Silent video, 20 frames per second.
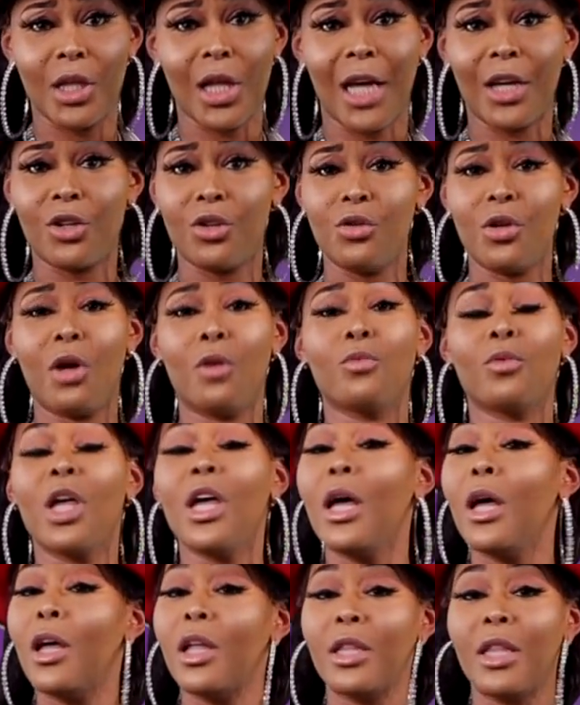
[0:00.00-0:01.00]
Like, you don't,
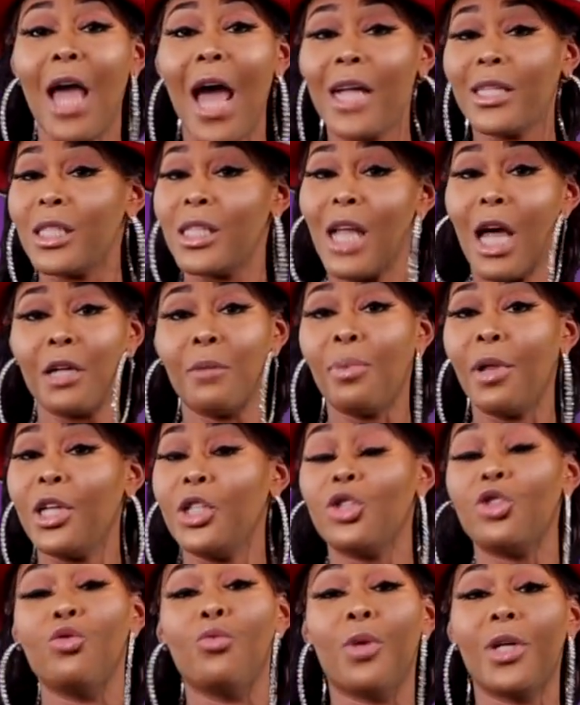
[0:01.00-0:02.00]
that's not a
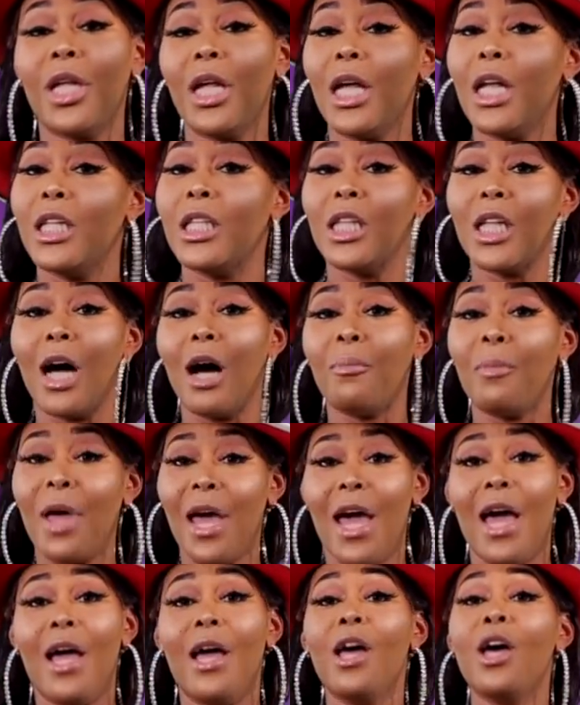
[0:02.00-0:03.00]
place you want to end up
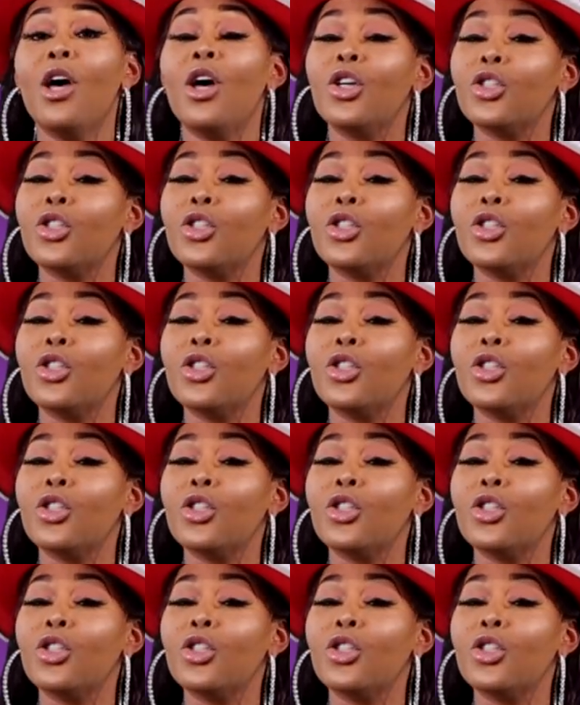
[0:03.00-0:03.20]
at.